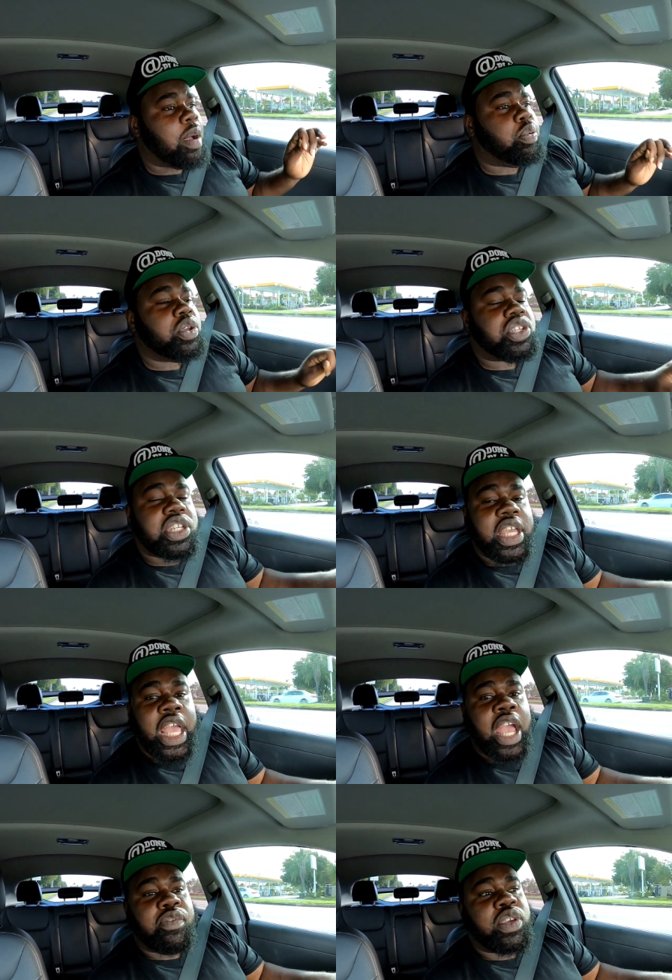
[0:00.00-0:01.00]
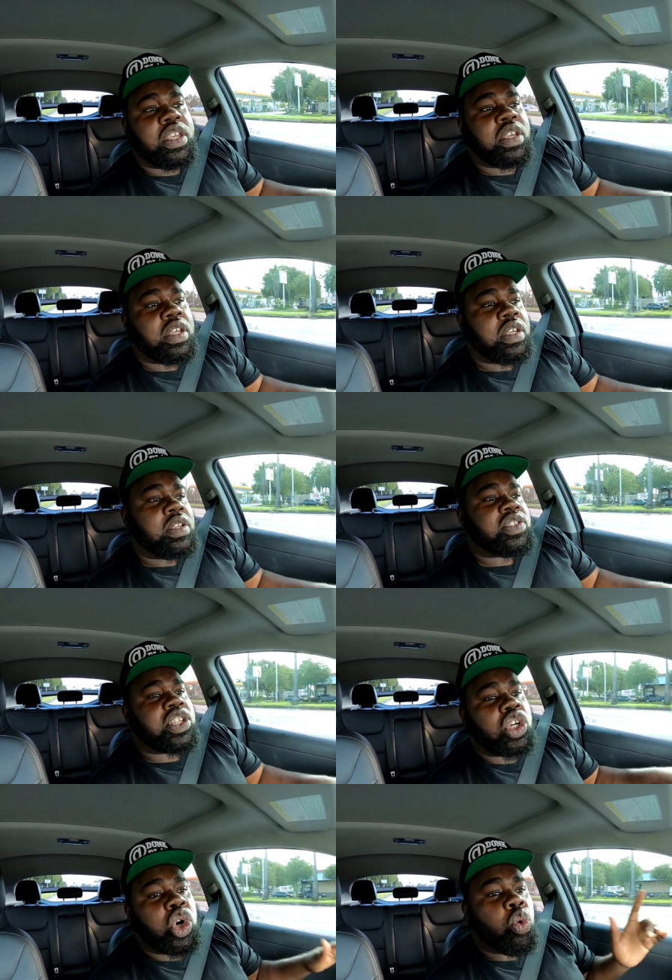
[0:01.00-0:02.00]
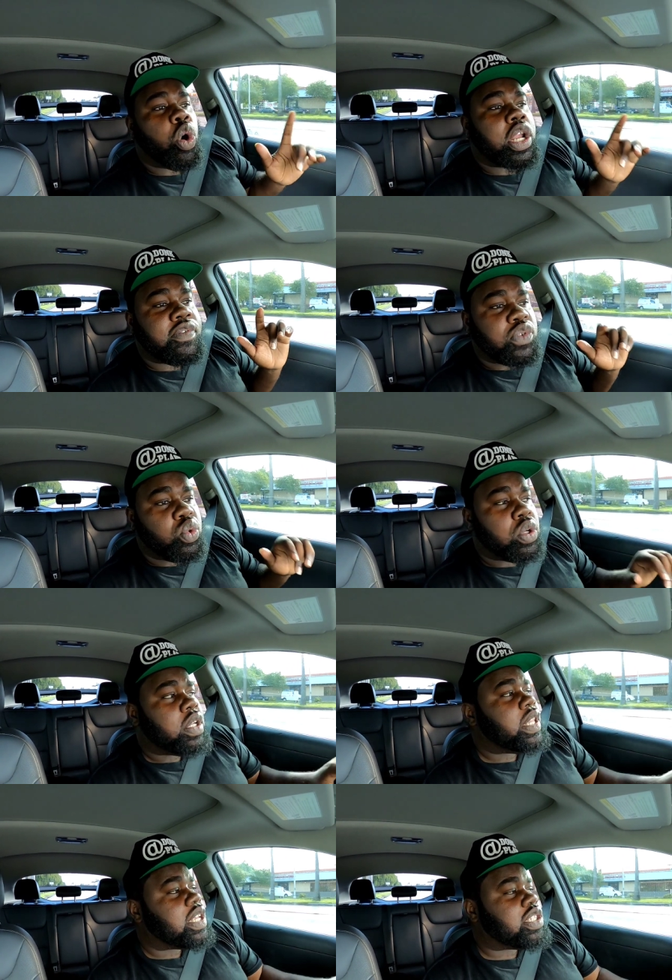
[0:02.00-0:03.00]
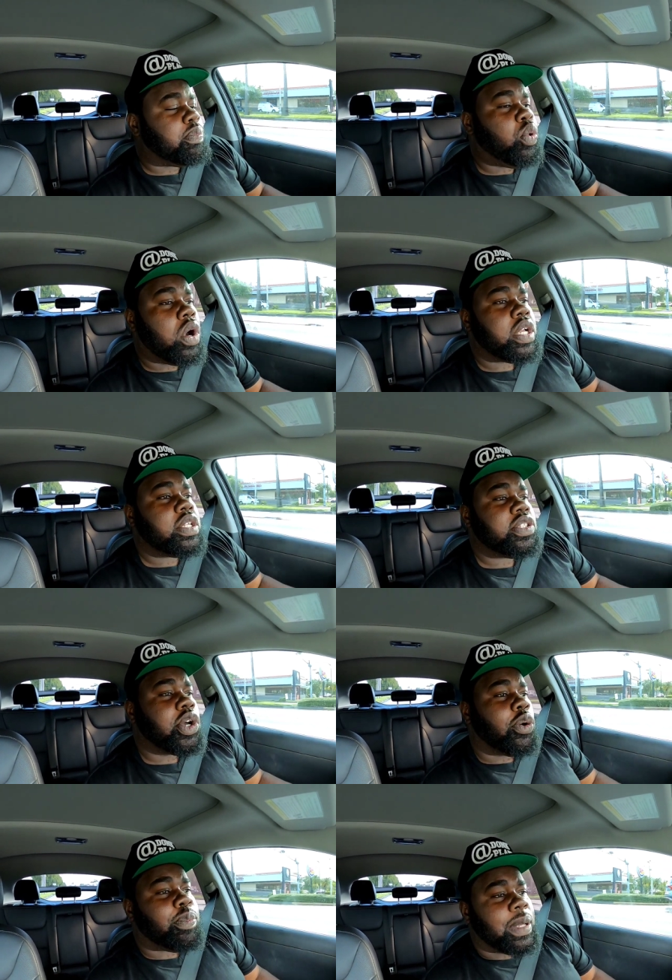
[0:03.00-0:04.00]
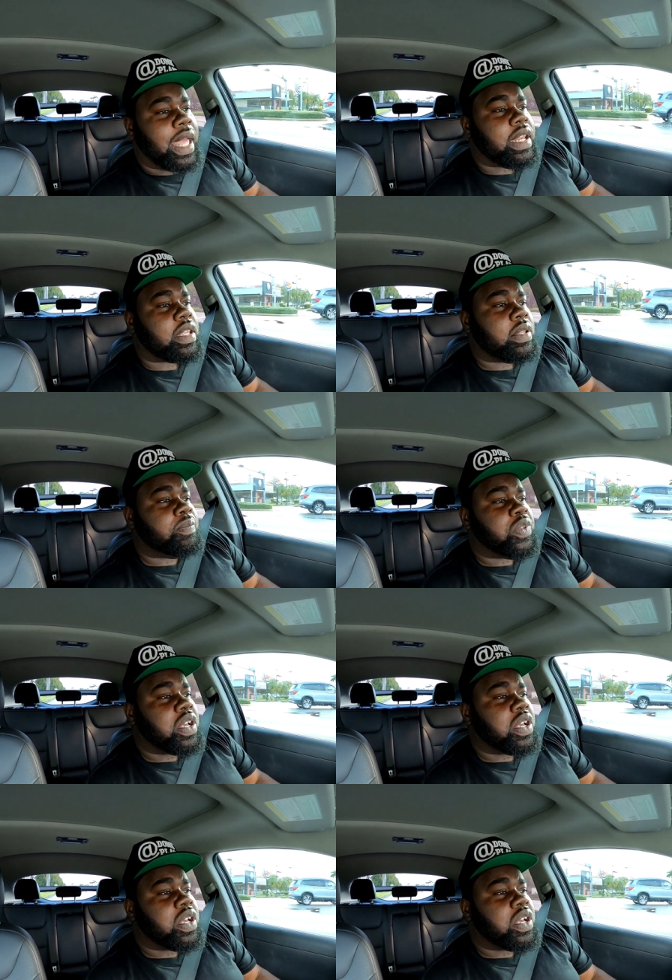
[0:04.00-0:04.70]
I appreciate every single one of you that support don't Plan It.